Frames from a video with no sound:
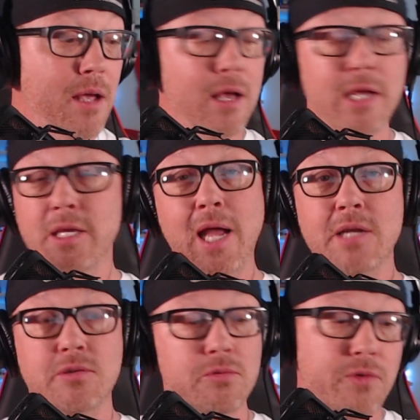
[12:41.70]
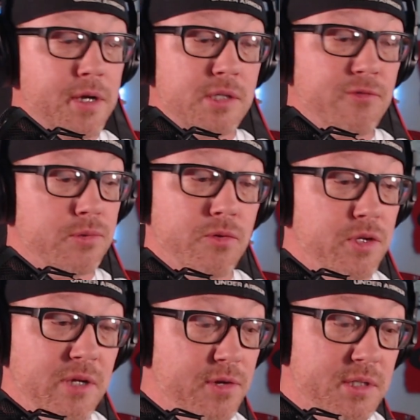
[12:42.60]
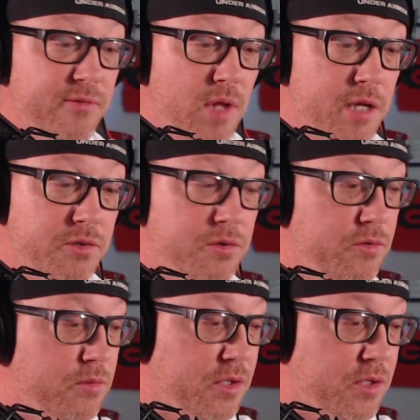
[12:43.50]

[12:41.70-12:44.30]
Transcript: You got two transfers on the defensive line too, though.